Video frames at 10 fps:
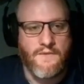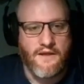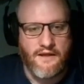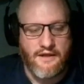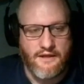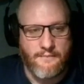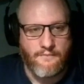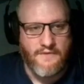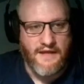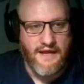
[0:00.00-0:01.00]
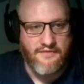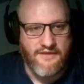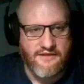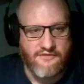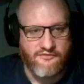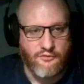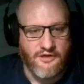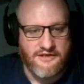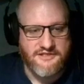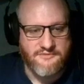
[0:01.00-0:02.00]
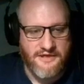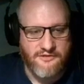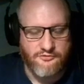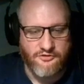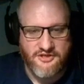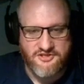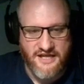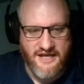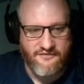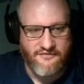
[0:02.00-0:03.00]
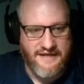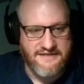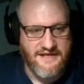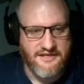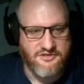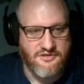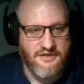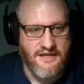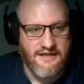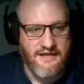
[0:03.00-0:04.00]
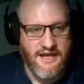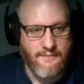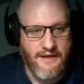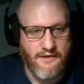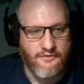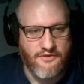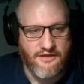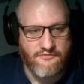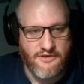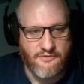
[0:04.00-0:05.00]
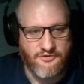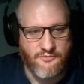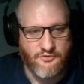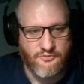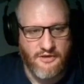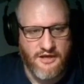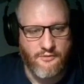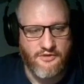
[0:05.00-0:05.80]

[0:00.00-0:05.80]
And the full license manual does actually have a section in it about the frequency multiplier with a